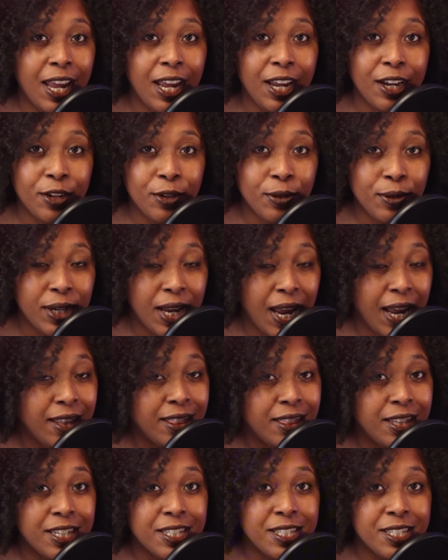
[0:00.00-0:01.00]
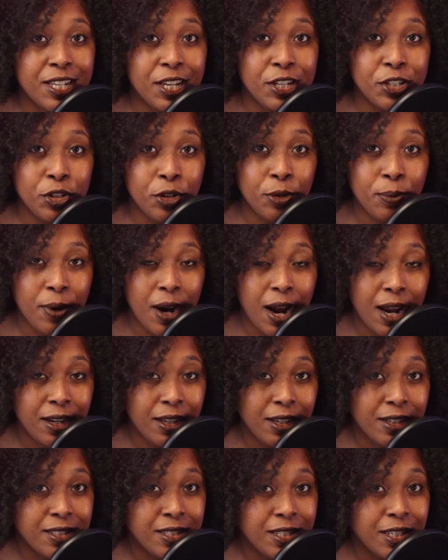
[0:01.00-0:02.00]
and create these digital
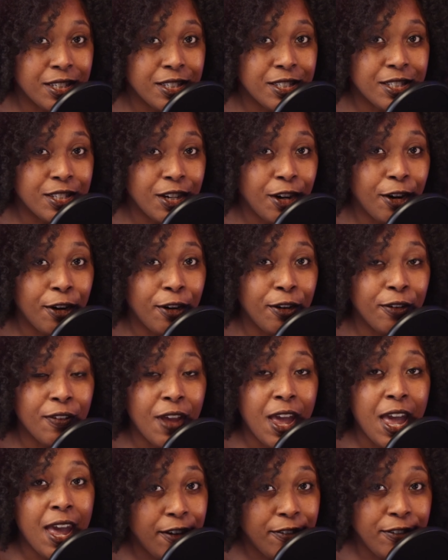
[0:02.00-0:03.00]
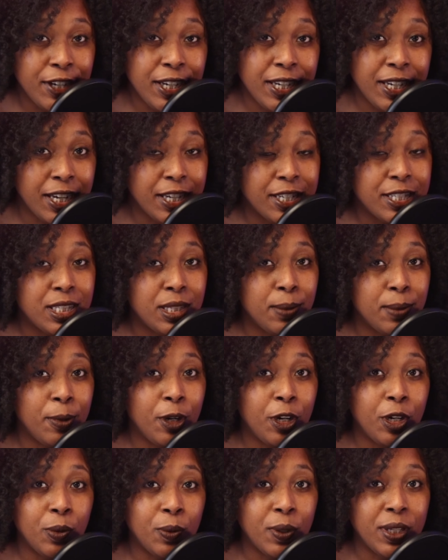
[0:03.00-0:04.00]
products to serve every
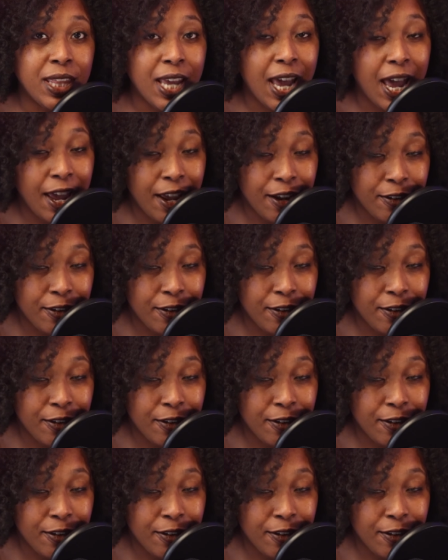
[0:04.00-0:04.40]
customer with